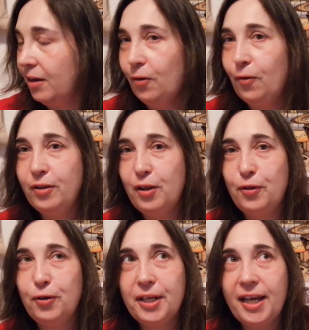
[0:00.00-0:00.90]
all the
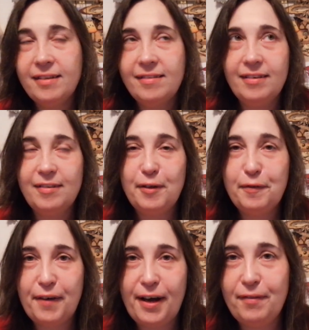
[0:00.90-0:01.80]

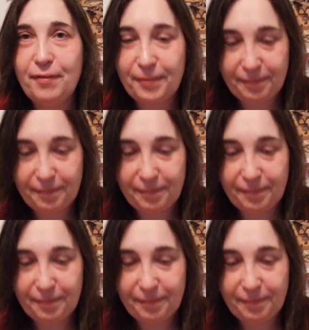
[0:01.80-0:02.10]
3865.